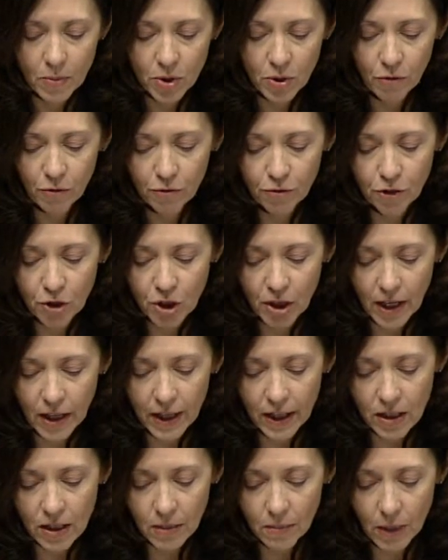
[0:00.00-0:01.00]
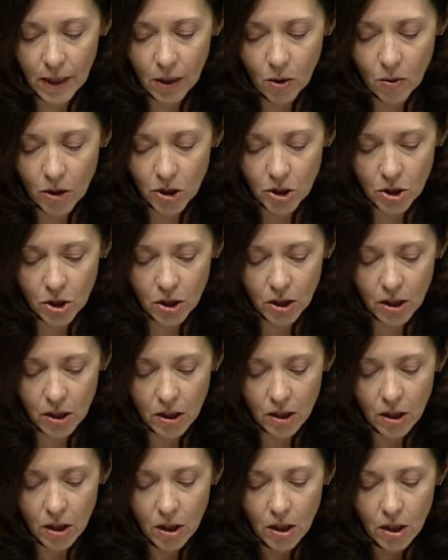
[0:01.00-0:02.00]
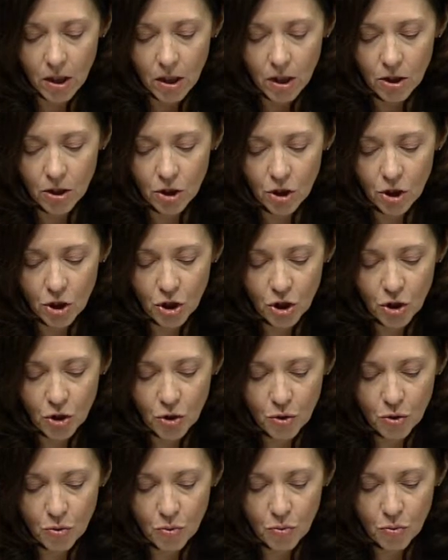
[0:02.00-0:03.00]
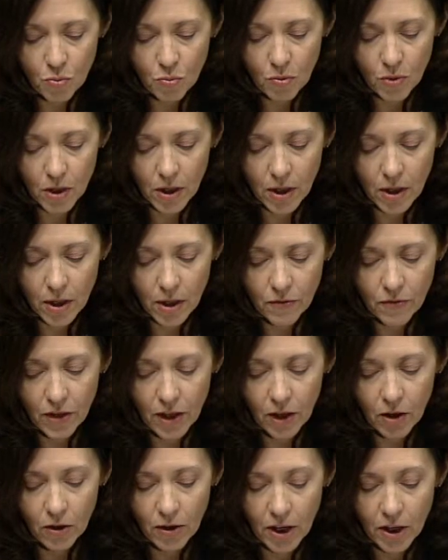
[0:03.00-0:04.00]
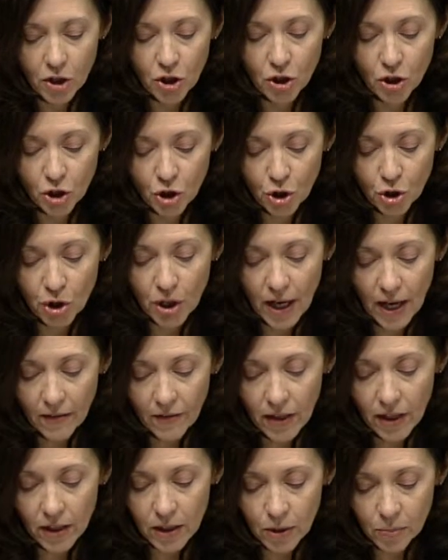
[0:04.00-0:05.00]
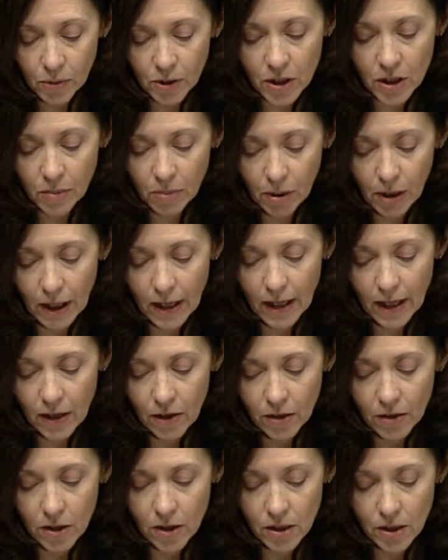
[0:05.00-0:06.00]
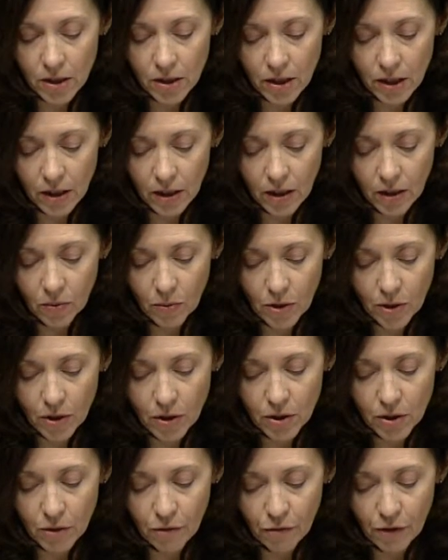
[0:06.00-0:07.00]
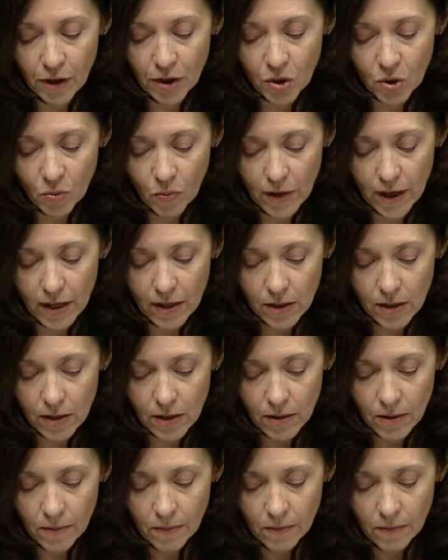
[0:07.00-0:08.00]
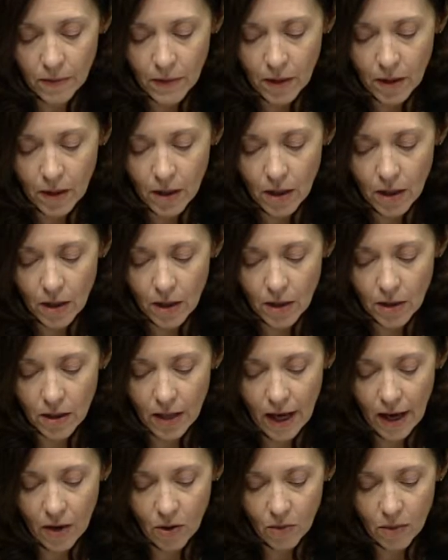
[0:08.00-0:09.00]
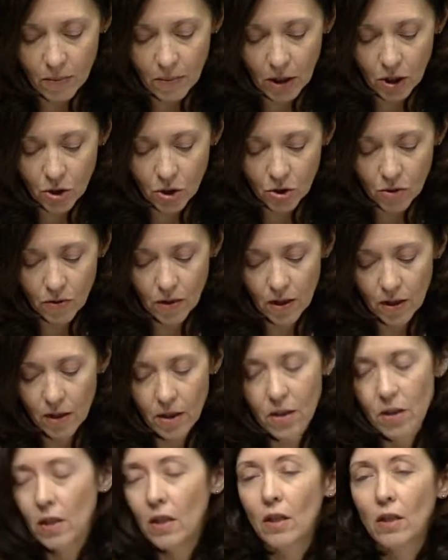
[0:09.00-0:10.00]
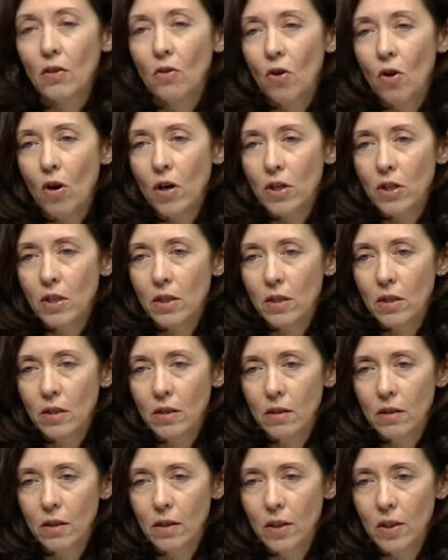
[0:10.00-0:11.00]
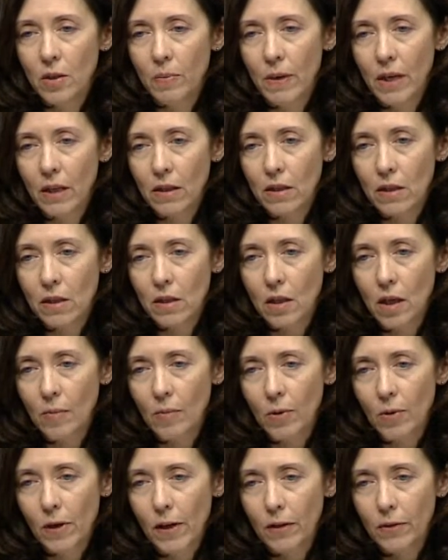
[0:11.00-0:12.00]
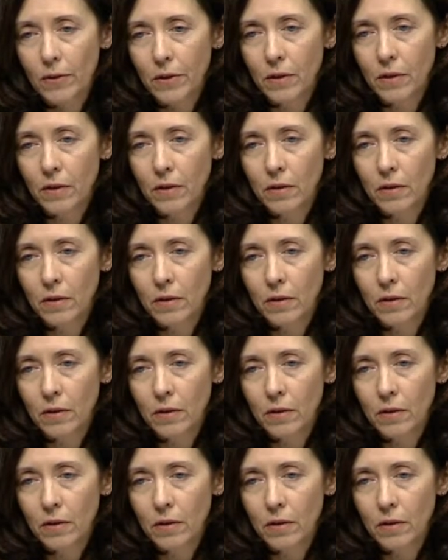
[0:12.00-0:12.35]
So first, I guess my question is, do you think our nation should have an explicit plan on dealing with the defense waste? And how do we make sure that it doesn't get lost in the debate this time around?